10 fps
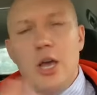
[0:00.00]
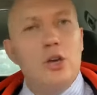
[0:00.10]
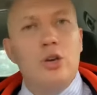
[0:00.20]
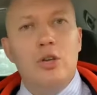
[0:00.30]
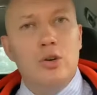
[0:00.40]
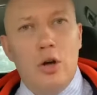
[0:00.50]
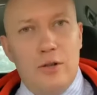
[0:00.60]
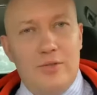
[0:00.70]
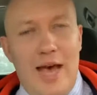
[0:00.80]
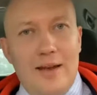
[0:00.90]
You can do all
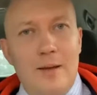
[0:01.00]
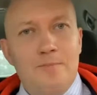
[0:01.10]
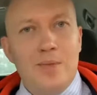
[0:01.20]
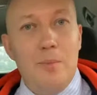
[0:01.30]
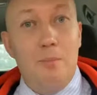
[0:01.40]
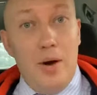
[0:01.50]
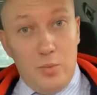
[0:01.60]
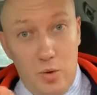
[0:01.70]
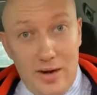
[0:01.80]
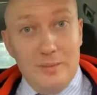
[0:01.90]
of that. But
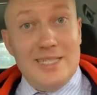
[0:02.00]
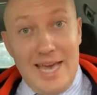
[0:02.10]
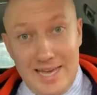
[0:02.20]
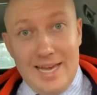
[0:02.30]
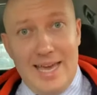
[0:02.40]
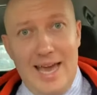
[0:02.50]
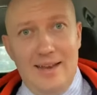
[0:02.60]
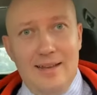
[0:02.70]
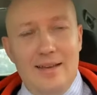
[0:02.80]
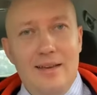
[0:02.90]
what I'm saying
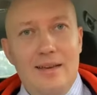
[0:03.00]
again,